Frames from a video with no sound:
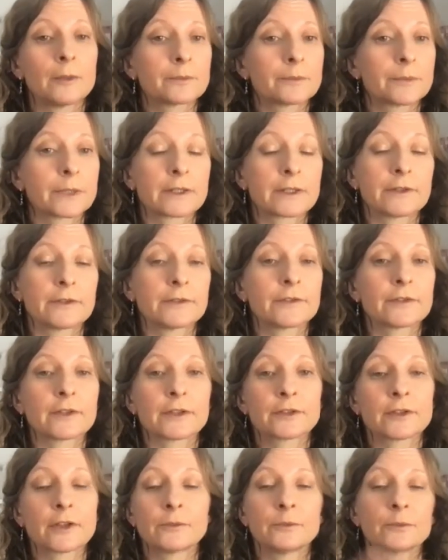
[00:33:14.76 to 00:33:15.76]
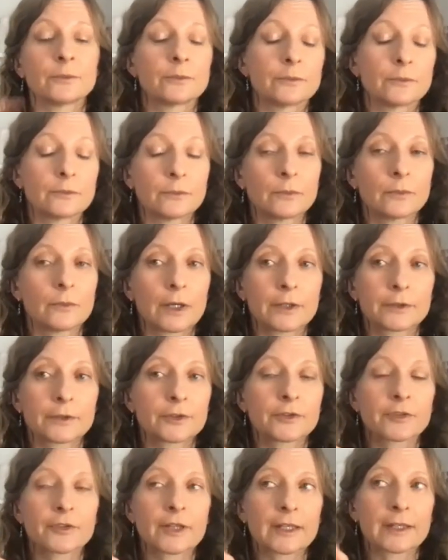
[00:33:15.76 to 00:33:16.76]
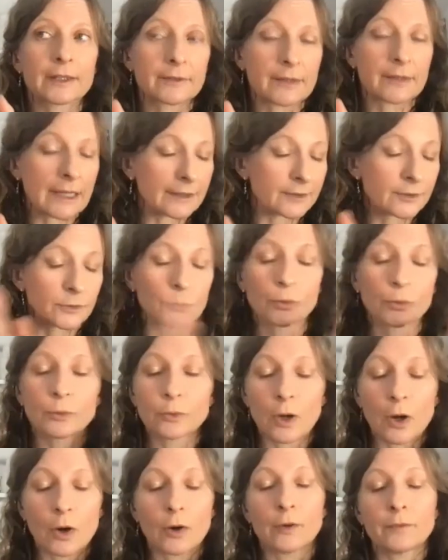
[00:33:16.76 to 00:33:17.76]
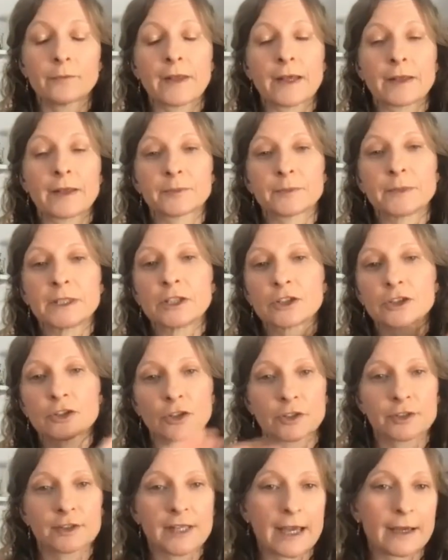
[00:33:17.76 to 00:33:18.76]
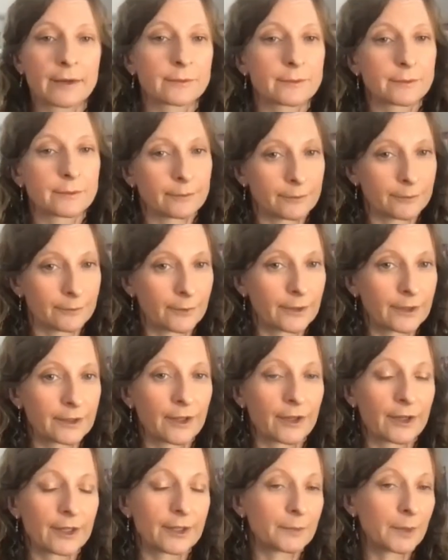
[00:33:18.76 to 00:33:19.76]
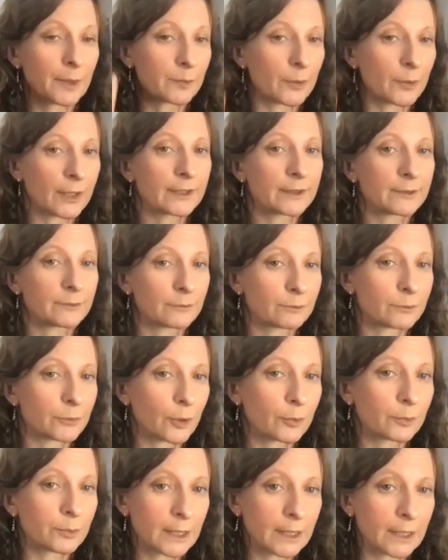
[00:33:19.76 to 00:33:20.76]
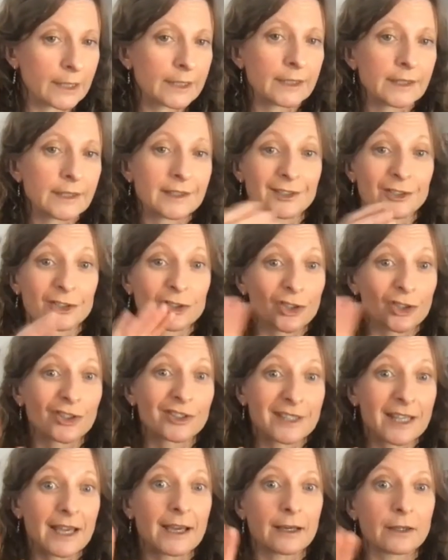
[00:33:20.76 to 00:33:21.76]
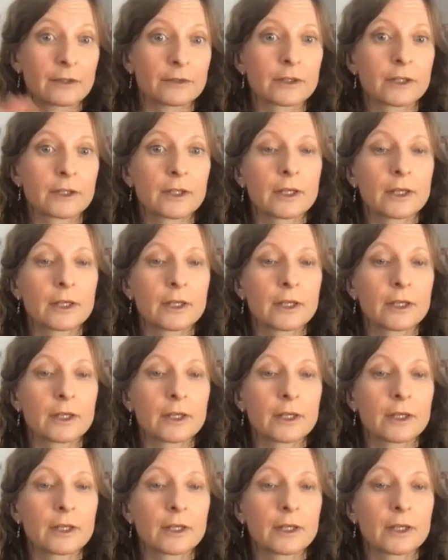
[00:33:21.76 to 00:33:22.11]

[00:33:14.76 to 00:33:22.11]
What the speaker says: because I just think that's all off. That's me shut down for the night, and my brain can properly shut down.